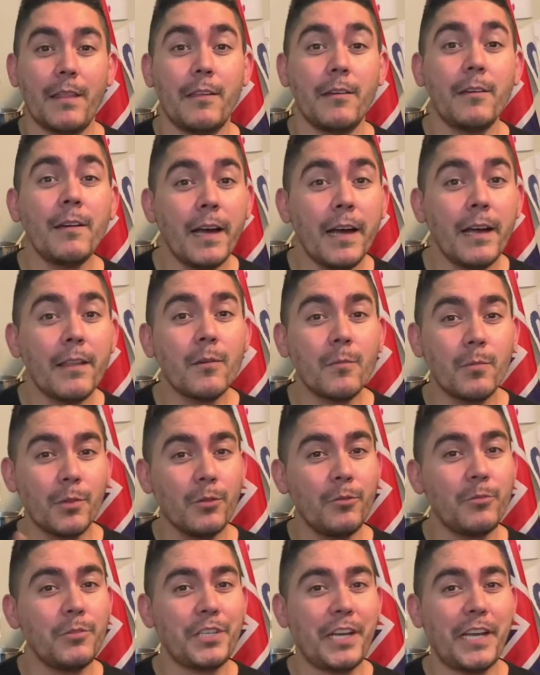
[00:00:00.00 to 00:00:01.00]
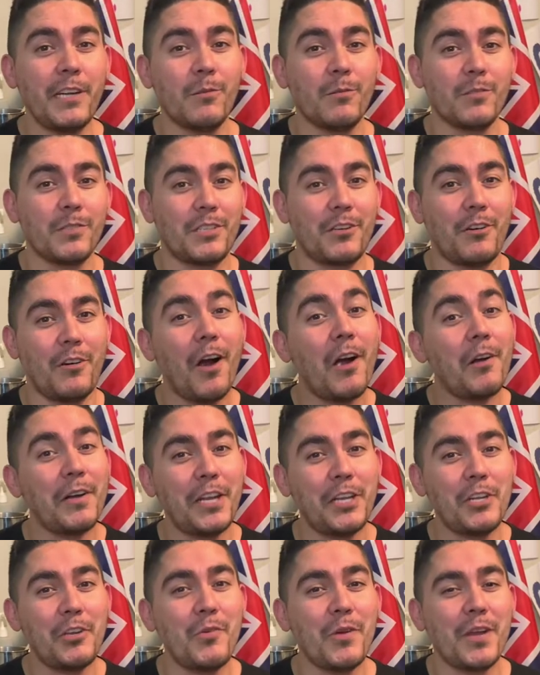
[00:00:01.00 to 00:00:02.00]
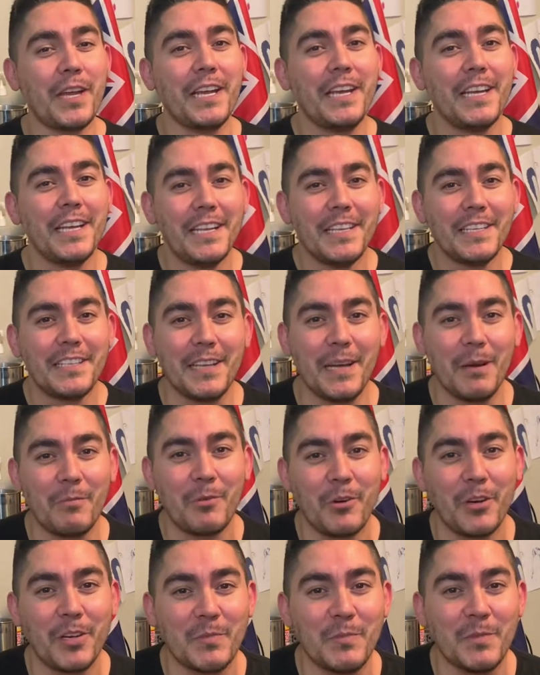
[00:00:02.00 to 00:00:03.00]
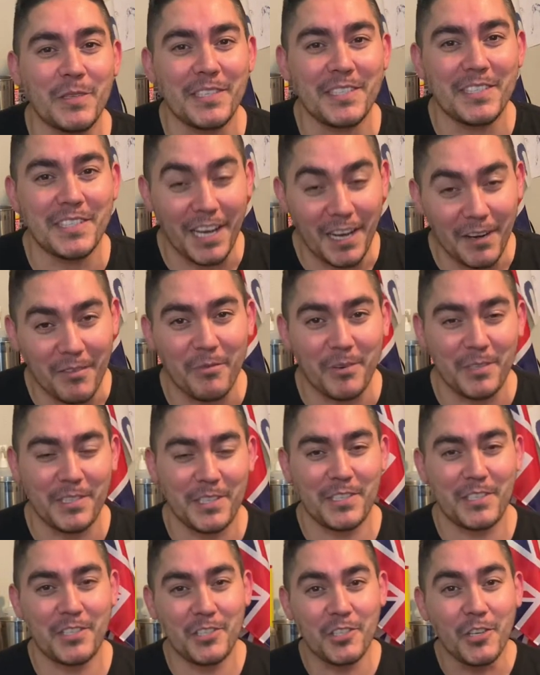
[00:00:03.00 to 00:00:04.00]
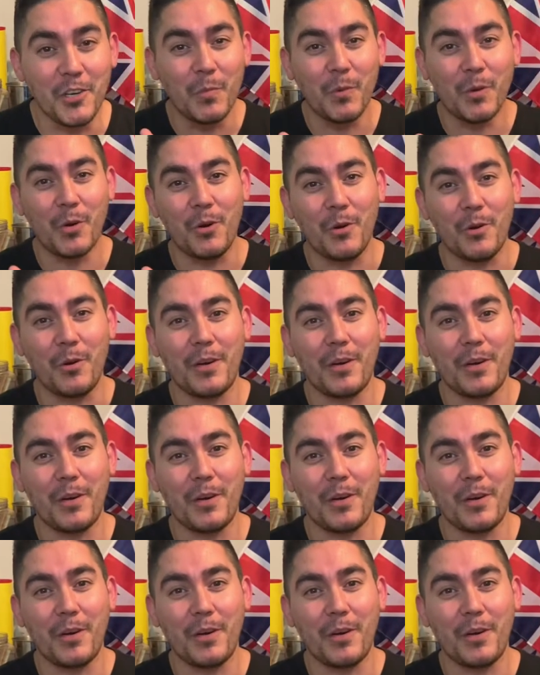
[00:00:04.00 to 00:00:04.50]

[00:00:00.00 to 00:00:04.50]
There are other balloon channels that are already doing some Christmas stuff, which is super cool.